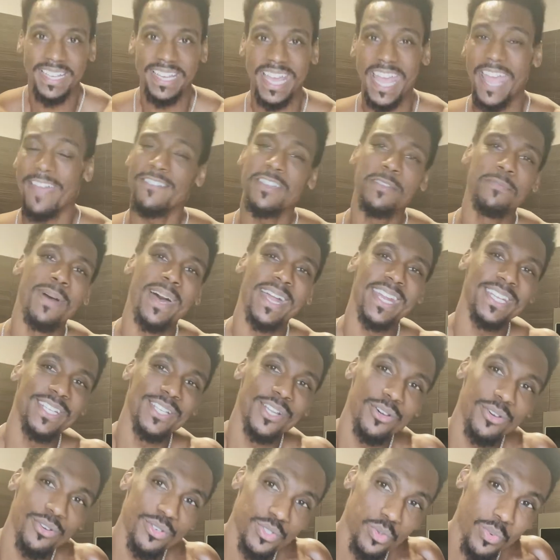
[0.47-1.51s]
Everybody
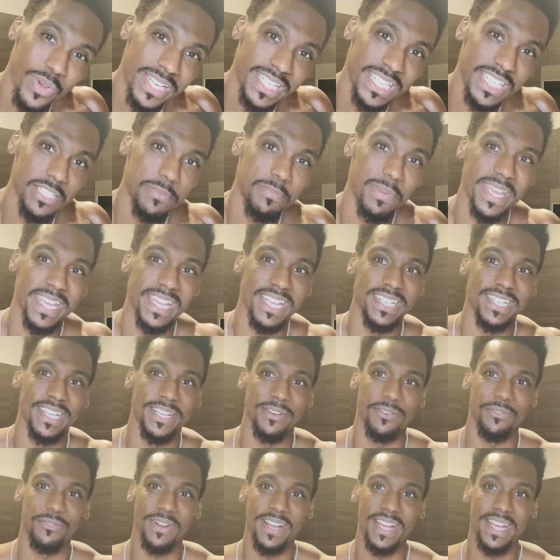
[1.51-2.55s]
knows Wendy's
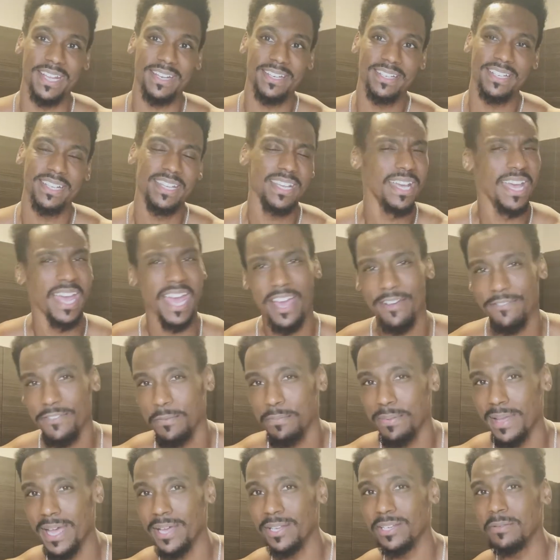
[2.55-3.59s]
Baconator, right? Half a
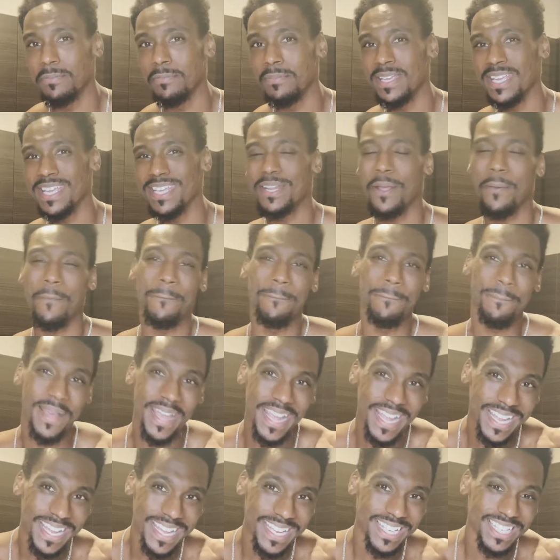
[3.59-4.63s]
pound of meat,
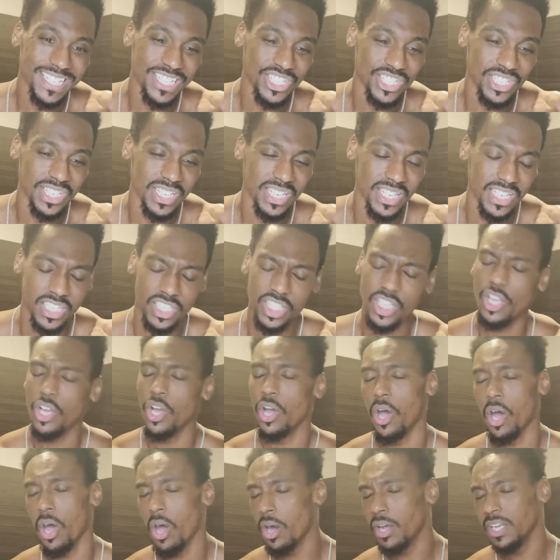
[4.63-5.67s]
bacon and cheese,
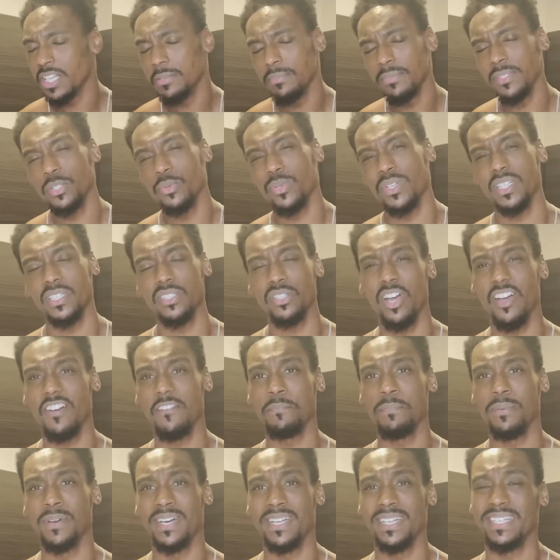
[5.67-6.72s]
all in between a
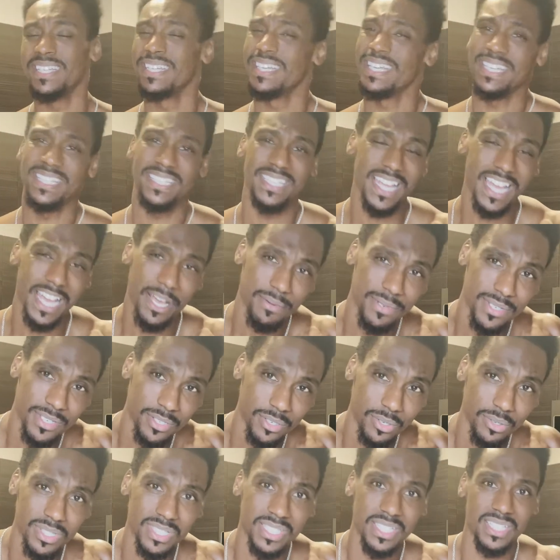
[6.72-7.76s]
soft bun. Is
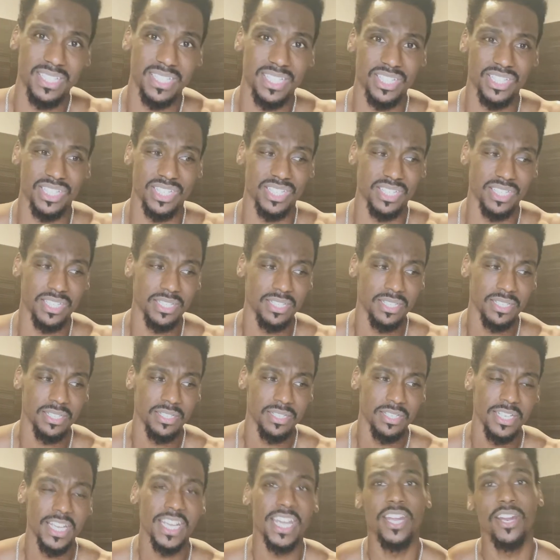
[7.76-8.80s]
absolutely delicious.
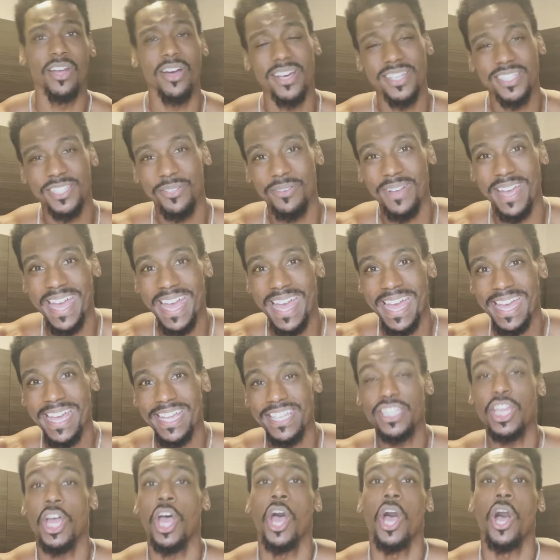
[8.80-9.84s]
It also
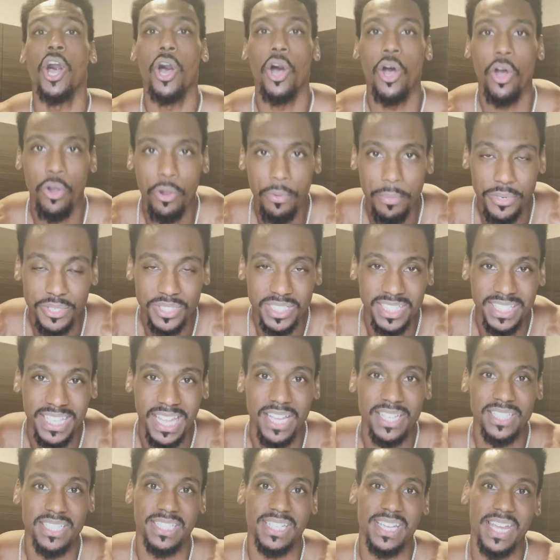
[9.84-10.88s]
has almost
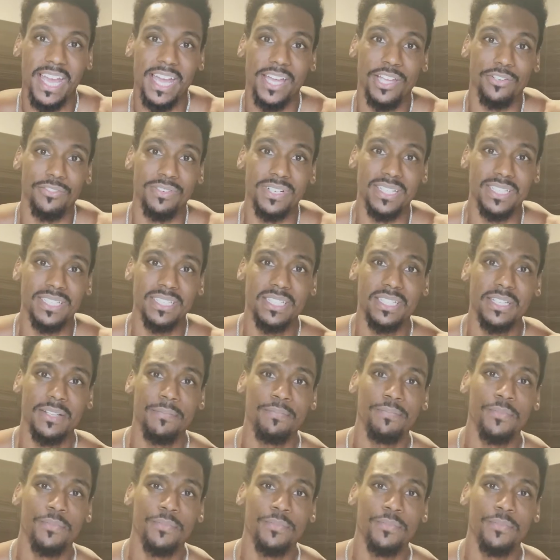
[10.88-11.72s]
1,000 calories.